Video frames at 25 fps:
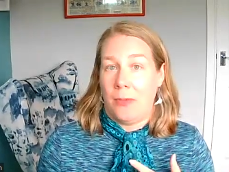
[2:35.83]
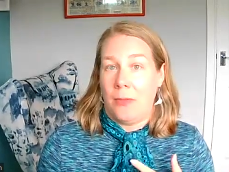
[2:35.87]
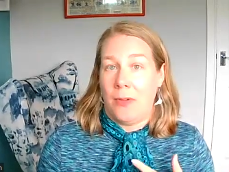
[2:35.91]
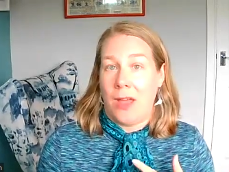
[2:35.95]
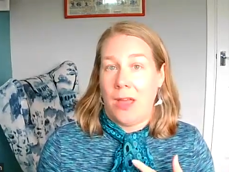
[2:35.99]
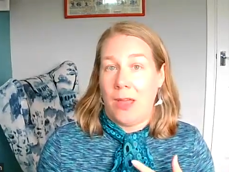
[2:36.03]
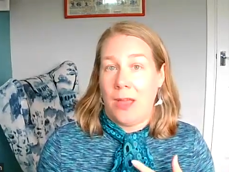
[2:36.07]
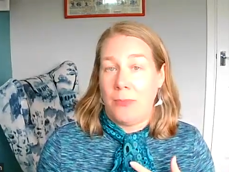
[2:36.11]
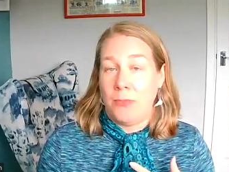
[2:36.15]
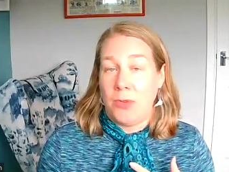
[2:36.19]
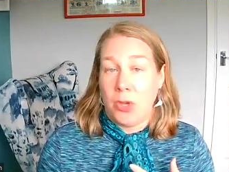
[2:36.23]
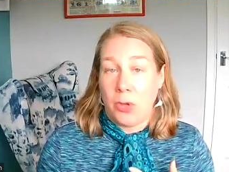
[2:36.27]

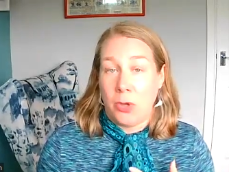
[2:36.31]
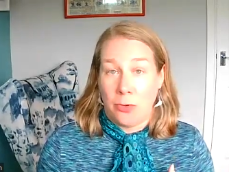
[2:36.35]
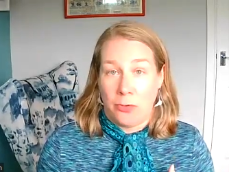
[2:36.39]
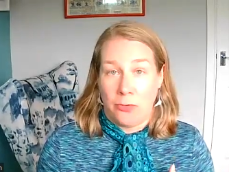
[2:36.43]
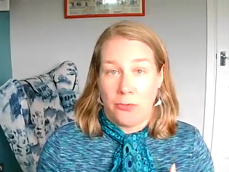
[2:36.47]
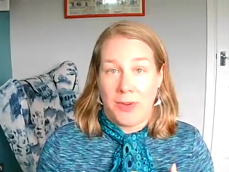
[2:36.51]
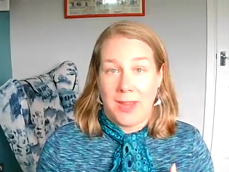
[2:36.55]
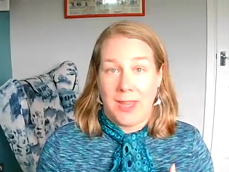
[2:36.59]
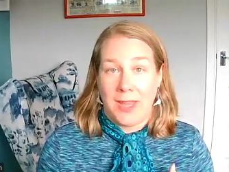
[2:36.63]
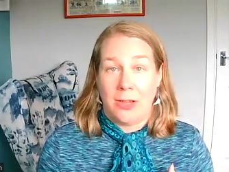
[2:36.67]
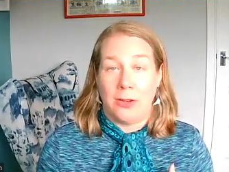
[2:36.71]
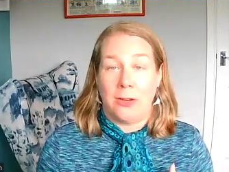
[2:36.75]

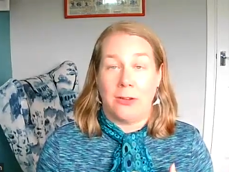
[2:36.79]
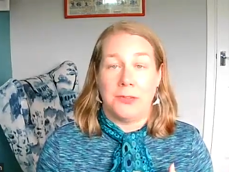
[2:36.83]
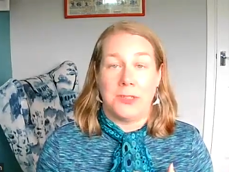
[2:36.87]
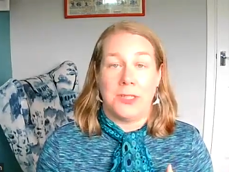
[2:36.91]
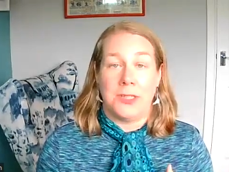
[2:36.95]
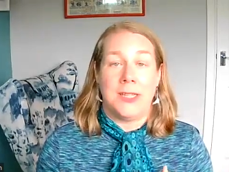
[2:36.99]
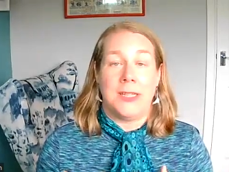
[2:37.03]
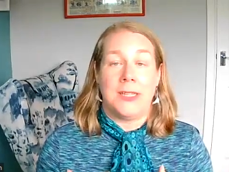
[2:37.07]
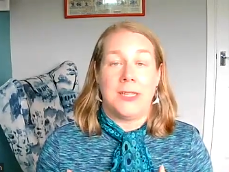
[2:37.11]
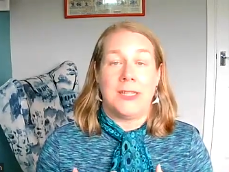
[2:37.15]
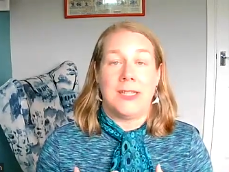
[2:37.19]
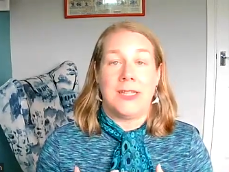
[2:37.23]
urinary
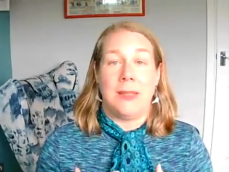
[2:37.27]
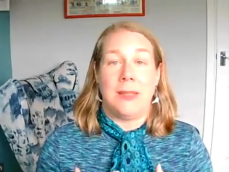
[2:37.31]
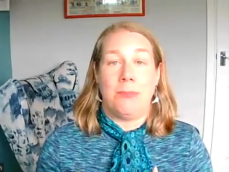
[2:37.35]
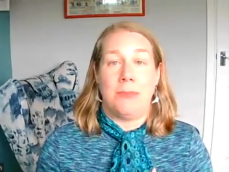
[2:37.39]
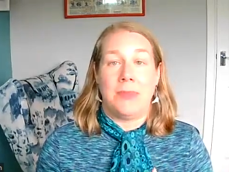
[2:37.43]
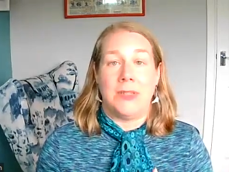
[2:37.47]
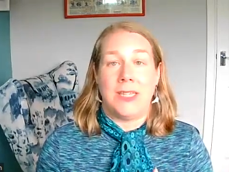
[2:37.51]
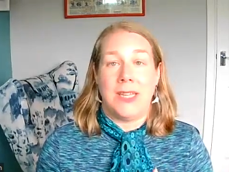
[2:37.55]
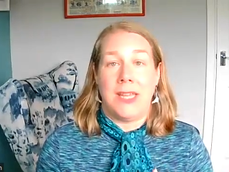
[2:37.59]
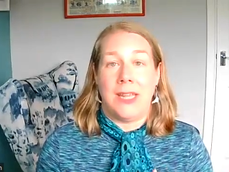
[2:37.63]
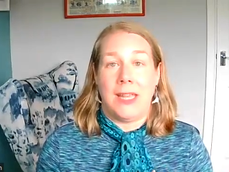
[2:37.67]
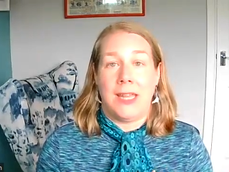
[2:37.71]
incontinence in
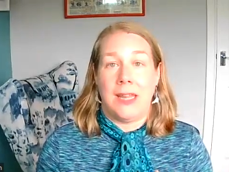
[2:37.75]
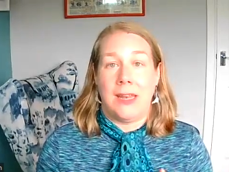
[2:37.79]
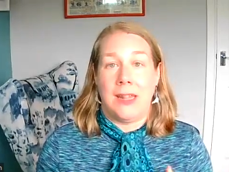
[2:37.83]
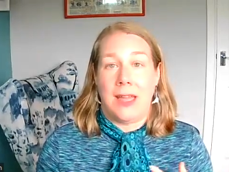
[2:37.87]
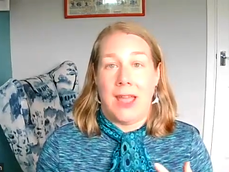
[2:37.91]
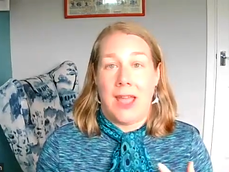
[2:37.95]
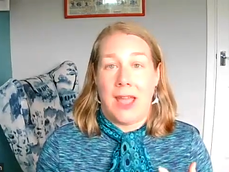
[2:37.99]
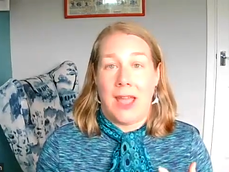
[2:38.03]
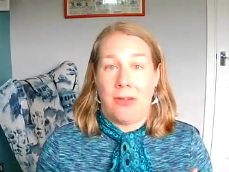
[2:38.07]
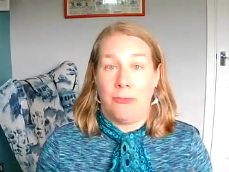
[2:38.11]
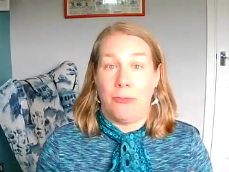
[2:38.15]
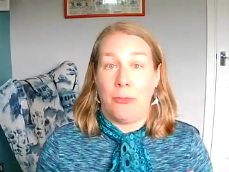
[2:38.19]
particular,
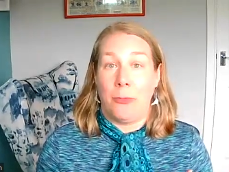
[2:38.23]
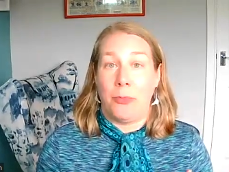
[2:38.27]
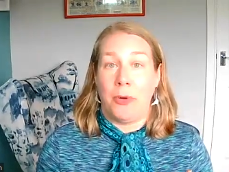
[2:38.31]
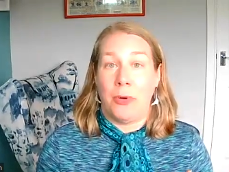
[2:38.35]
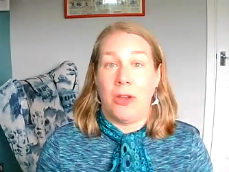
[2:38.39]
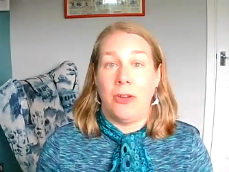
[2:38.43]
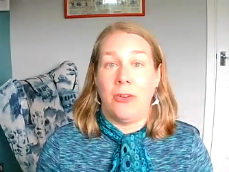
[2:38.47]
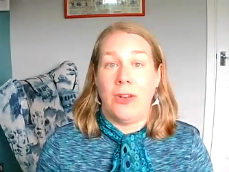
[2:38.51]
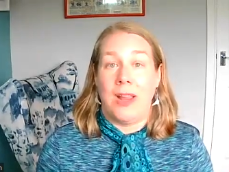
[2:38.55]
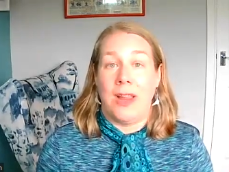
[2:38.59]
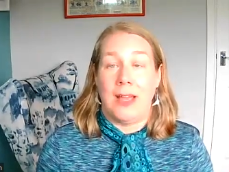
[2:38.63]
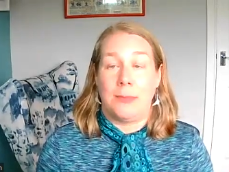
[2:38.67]
and for
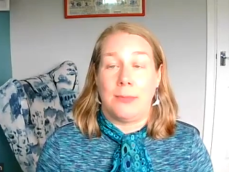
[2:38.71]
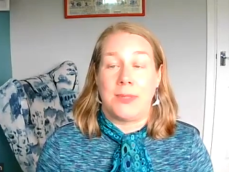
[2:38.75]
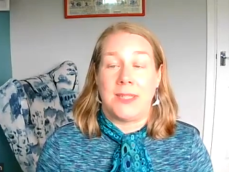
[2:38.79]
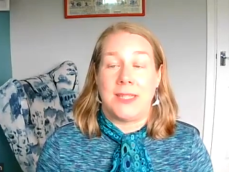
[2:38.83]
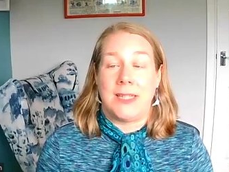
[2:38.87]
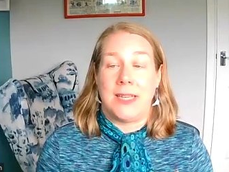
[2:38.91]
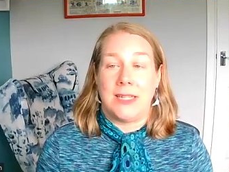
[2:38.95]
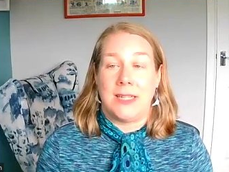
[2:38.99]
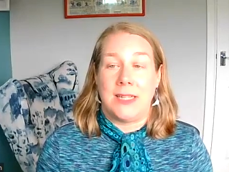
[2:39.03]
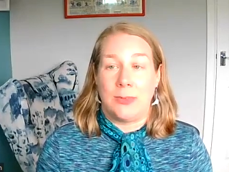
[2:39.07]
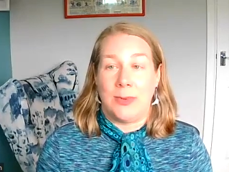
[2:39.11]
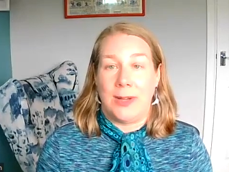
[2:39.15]

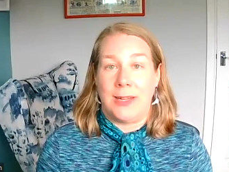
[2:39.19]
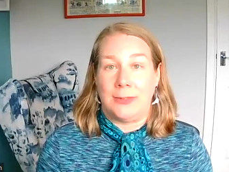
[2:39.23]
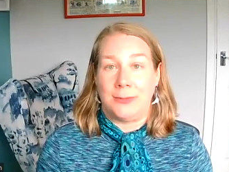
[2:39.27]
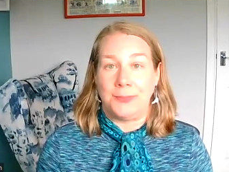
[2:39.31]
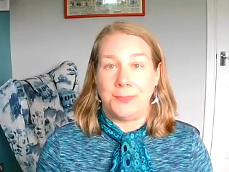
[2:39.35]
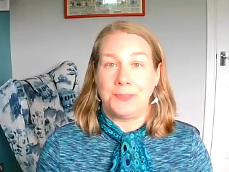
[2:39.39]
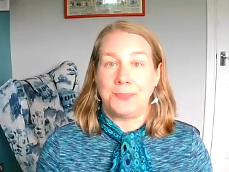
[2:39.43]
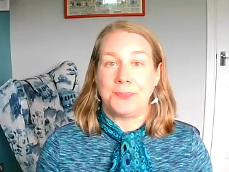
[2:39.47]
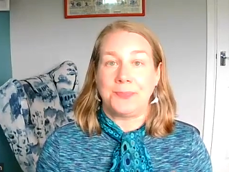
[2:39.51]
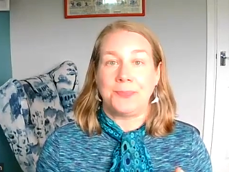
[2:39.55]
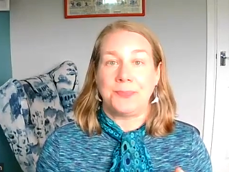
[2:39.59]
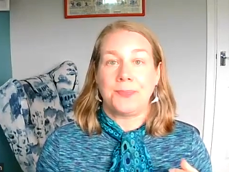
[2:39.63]
prolapse as
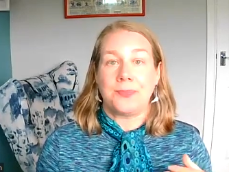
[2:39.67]
well.